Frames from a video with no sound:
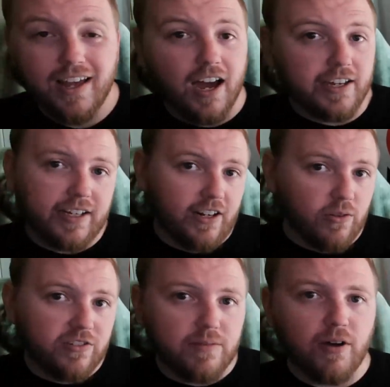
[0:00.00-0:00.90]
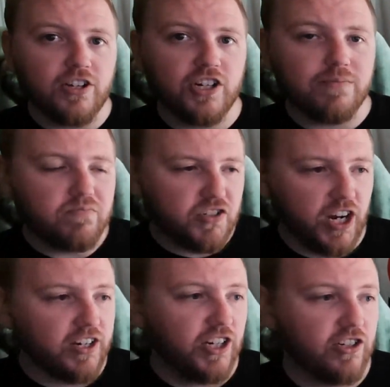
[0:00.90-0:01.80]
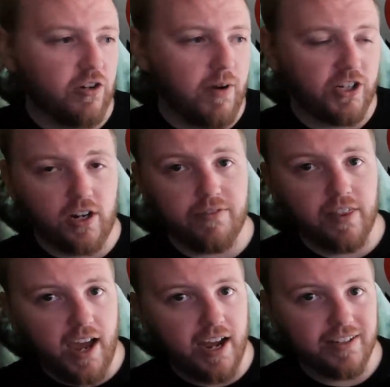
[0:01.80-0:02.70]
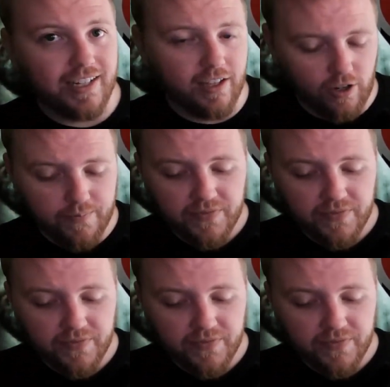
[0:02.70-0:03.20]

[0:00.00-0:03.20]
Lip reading: Again, I don't see Bungie changing too much off of that either.